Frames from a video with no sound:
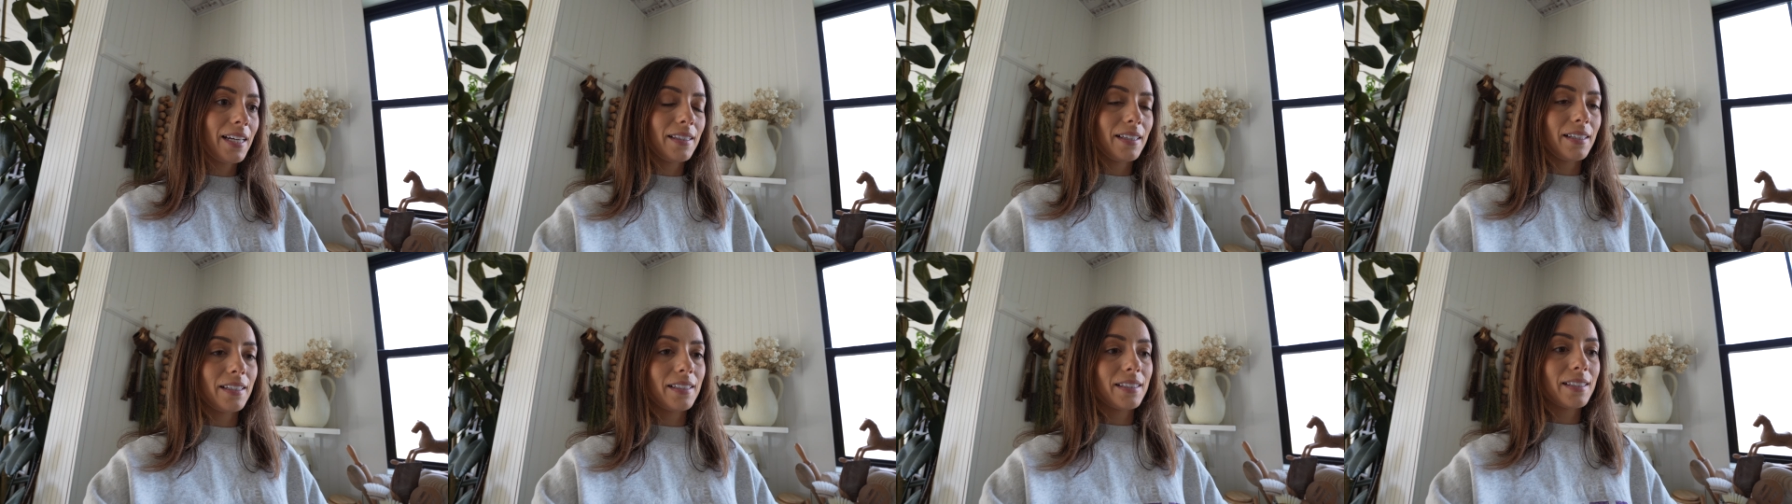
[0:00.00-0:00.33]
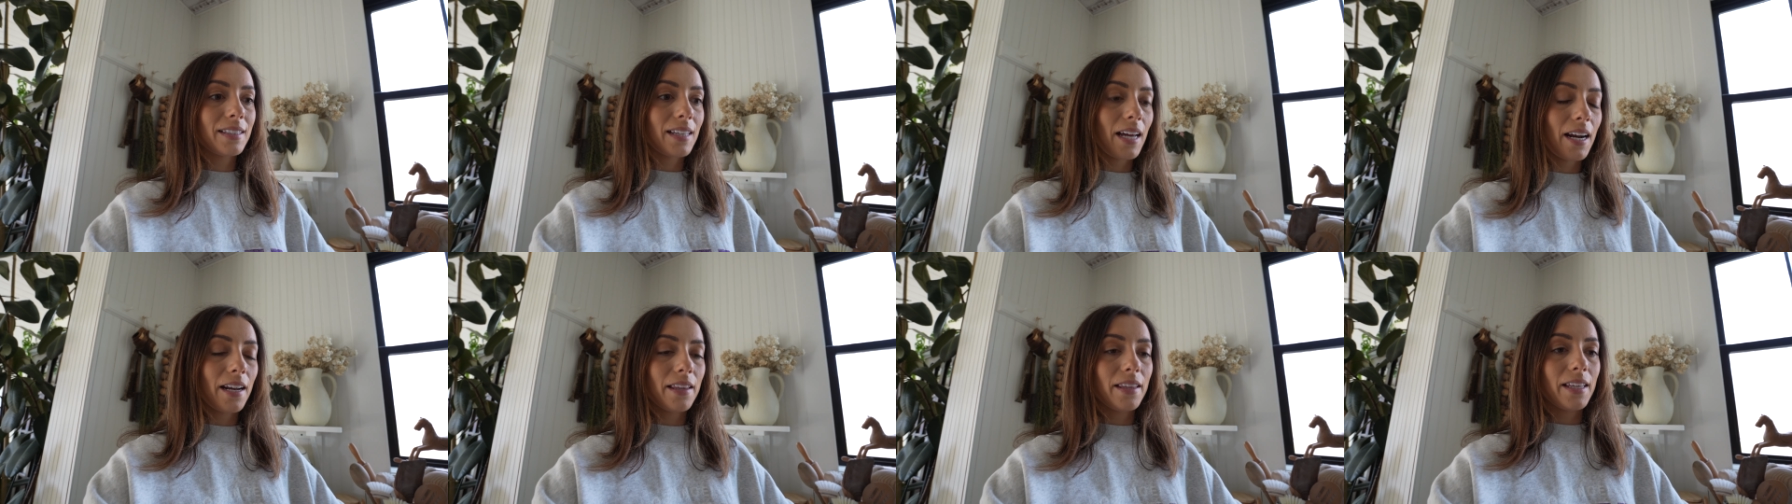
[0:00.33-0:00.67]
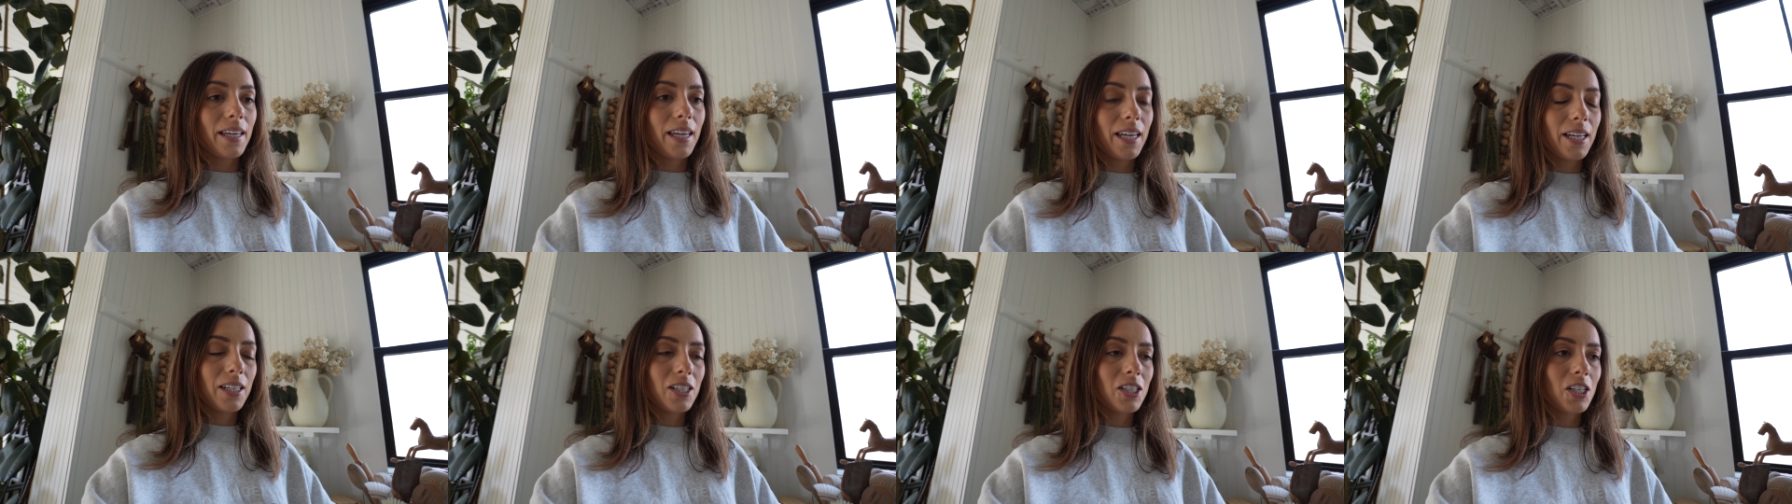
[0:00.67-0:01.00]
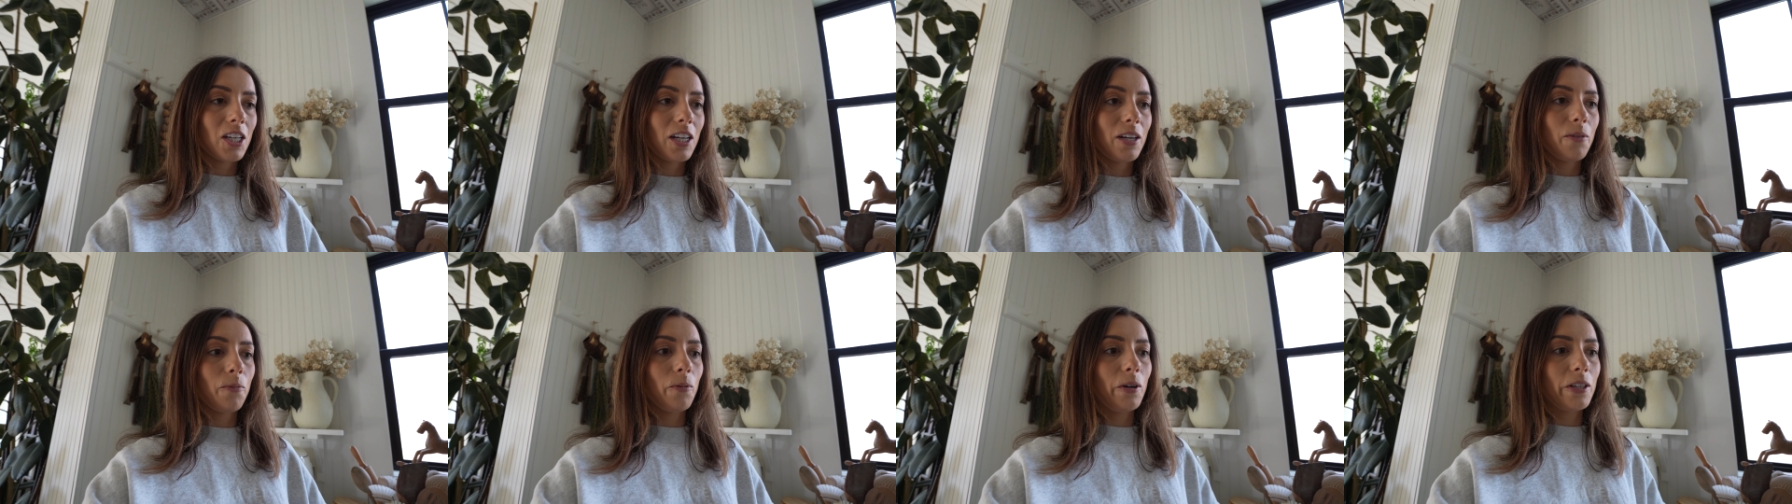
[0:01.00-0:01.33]
this side of the
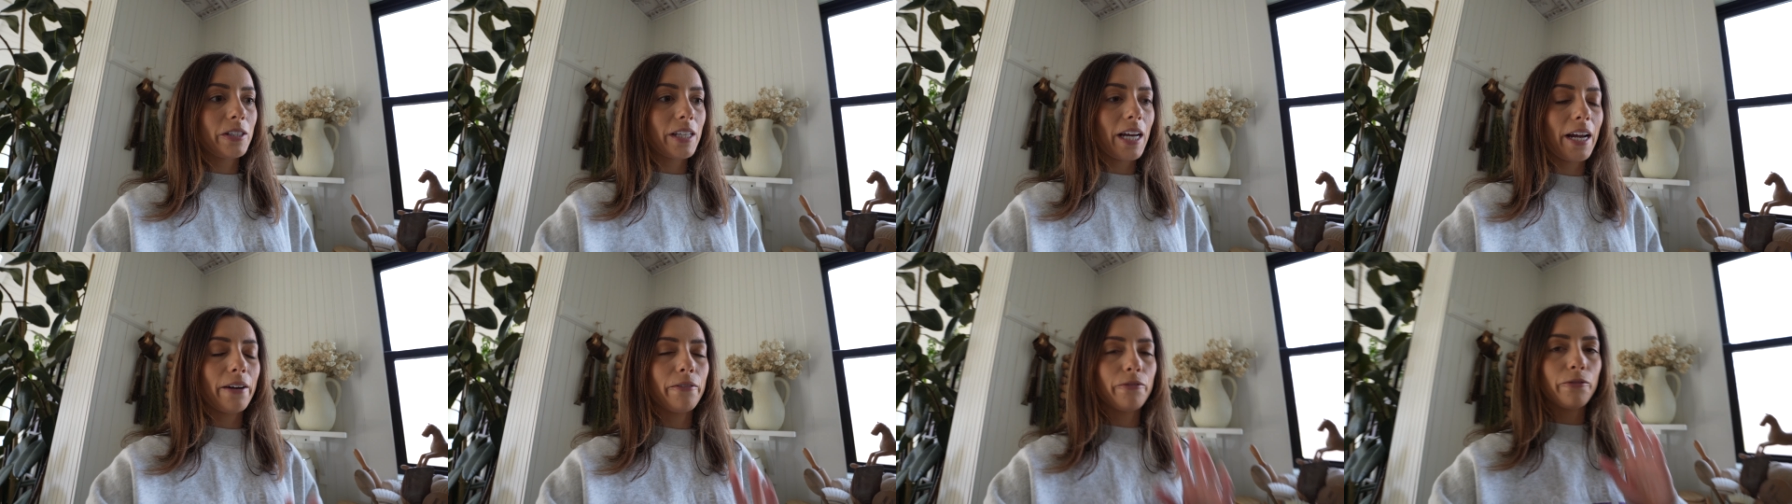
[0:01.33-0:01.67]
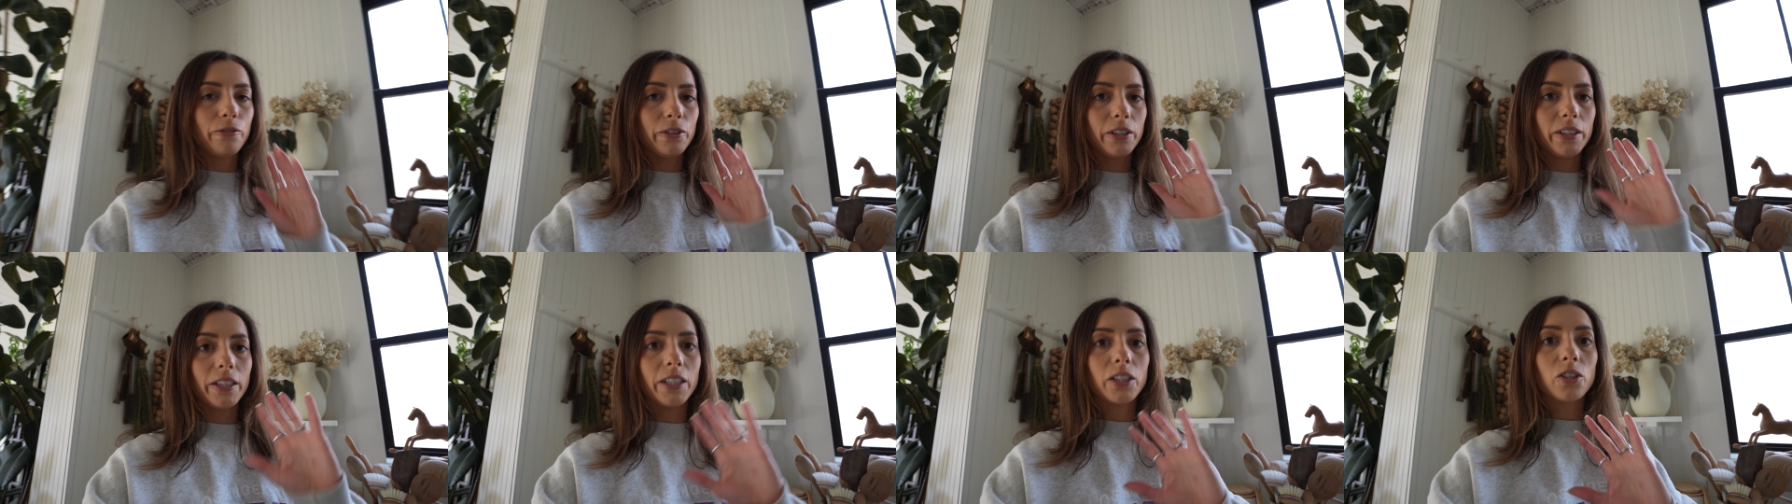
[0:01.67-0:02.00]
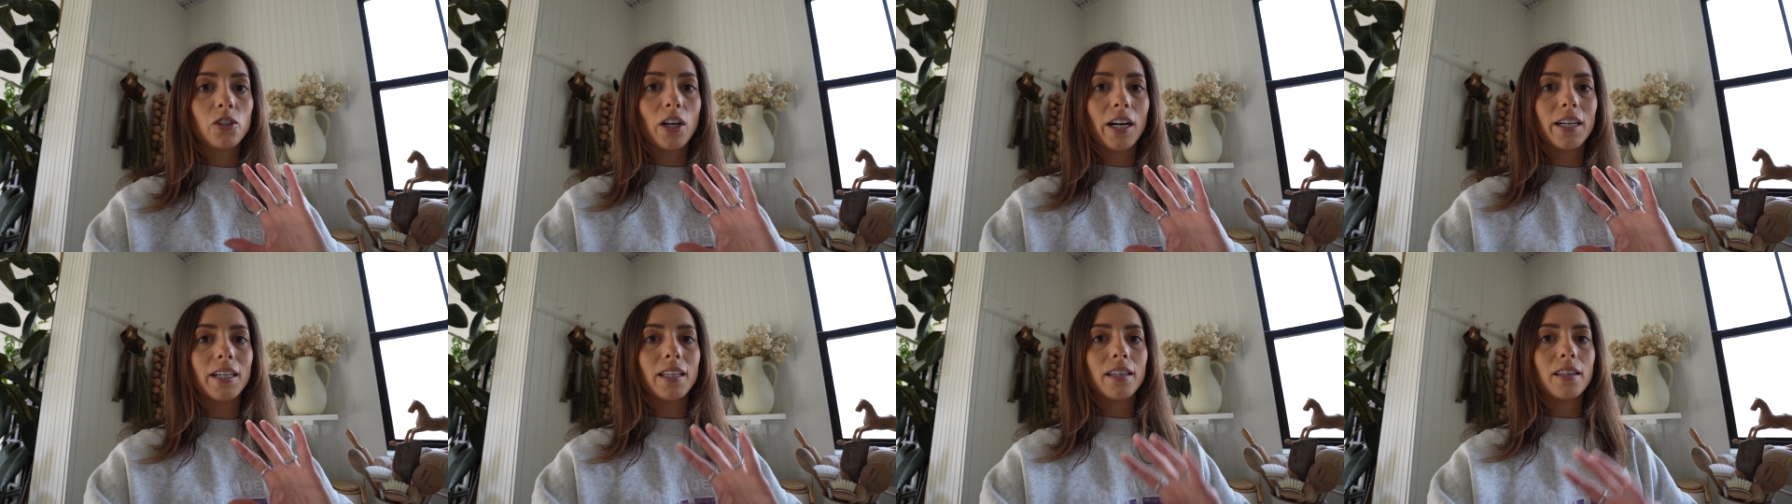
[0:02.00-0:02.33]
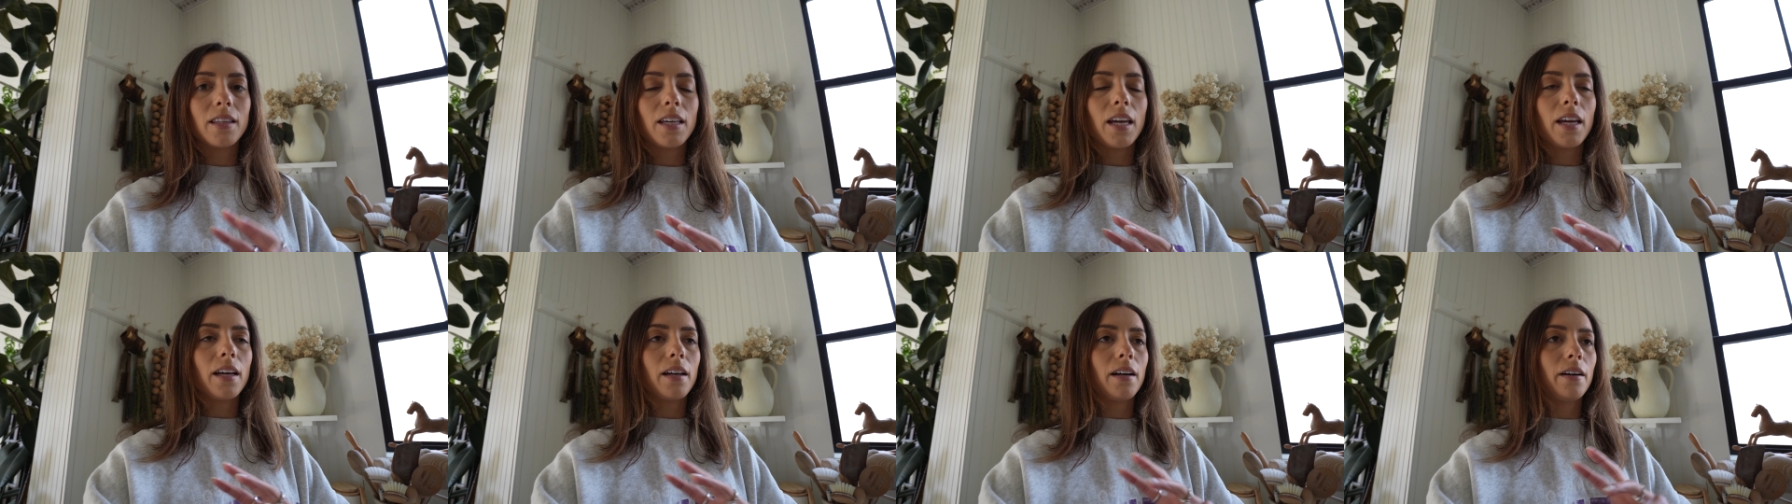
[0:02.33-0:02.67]
kitchen was I really tried to
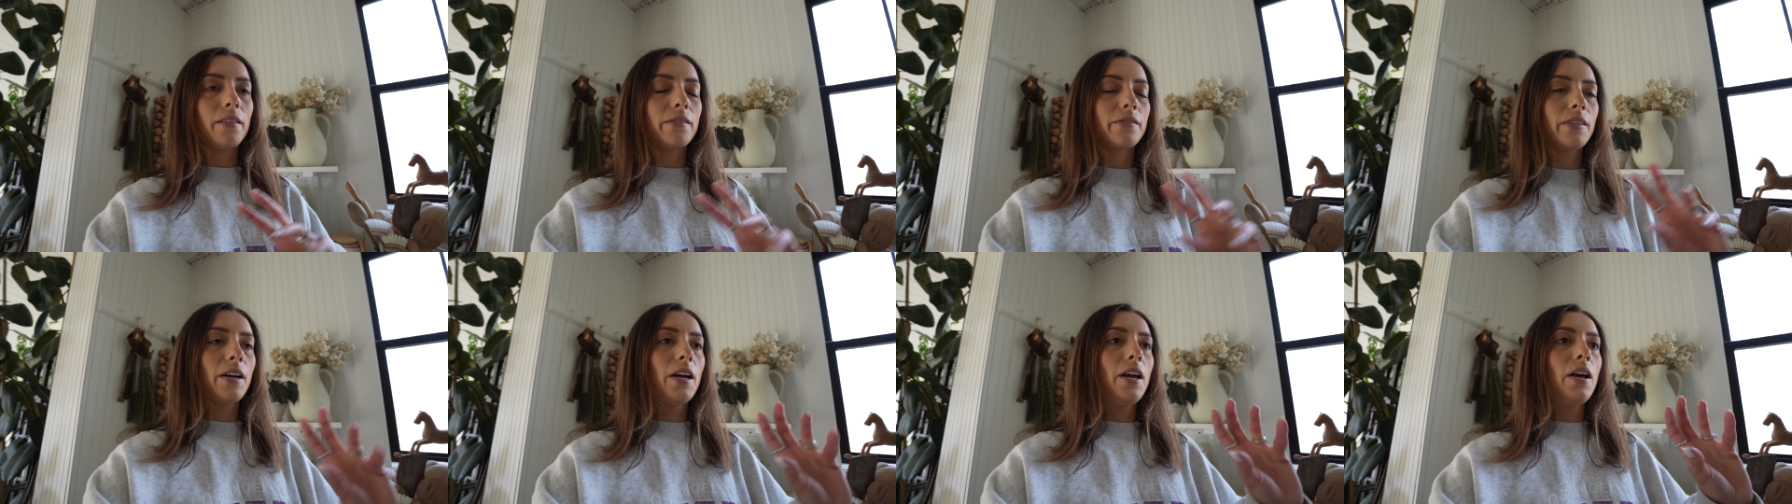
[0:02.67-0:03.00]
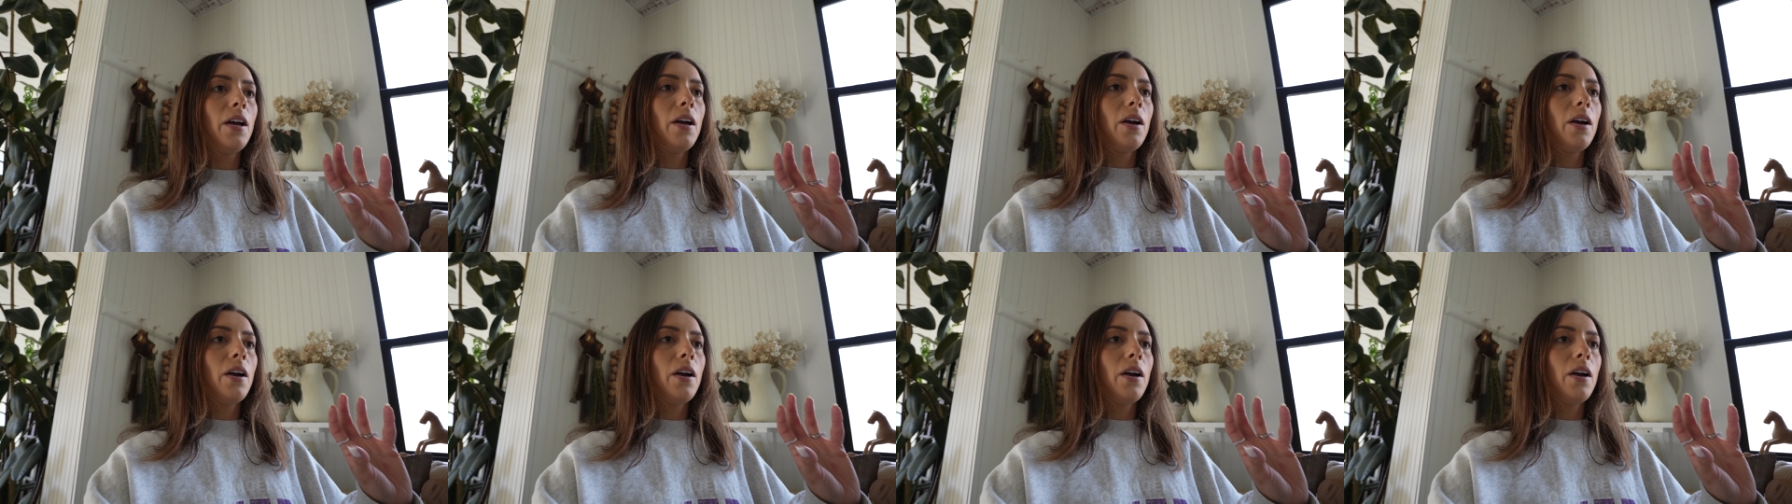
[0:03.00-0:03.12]
think of